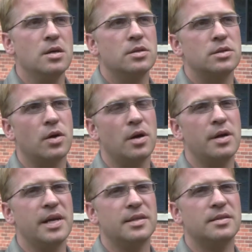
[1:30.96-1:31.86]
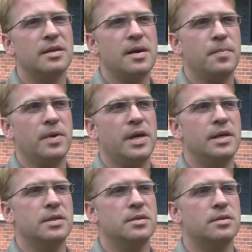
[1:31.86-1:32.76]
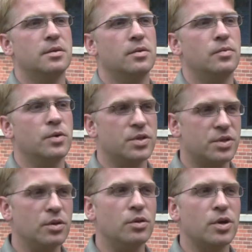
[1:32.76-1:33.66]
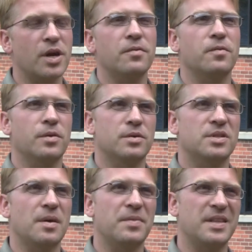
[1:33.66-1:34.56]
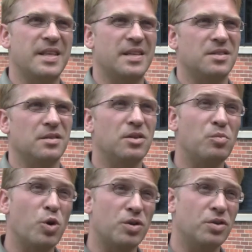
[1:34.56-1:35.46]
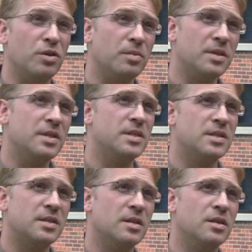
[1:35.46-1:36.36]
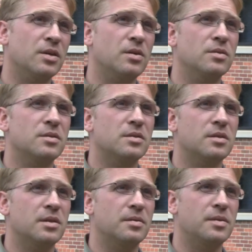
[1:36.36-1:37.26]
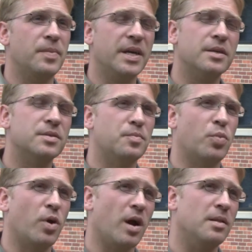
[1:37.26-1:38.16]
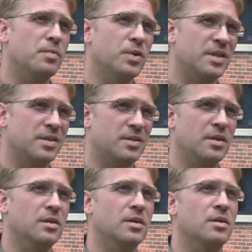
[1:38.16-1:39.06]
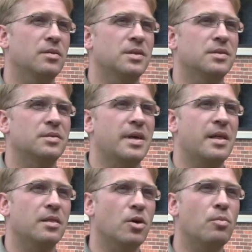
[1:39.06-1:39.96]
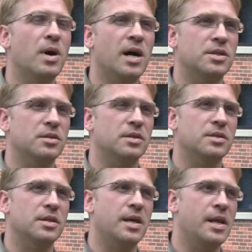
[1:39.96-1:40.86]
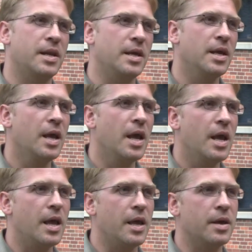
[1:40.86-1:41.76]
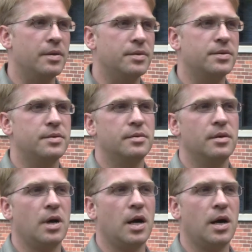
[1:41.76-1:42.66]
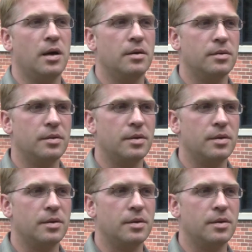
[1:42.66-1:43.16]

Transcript: So our next step is we're still looking for something that's a little more durable than the silicones. The, the biggest problem with the silicone is that low modulus, and it's uh,